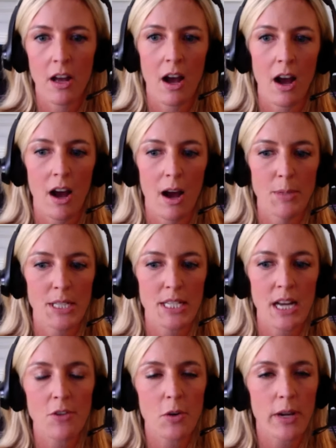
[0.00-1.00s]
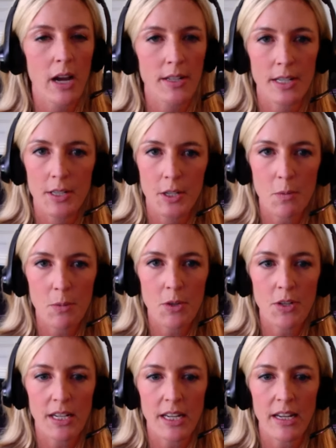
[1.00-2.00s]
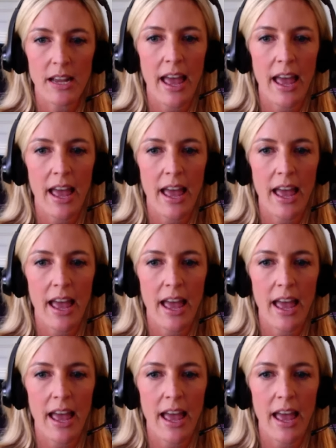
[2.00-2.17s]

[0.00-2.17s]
It's stuff going on in the community,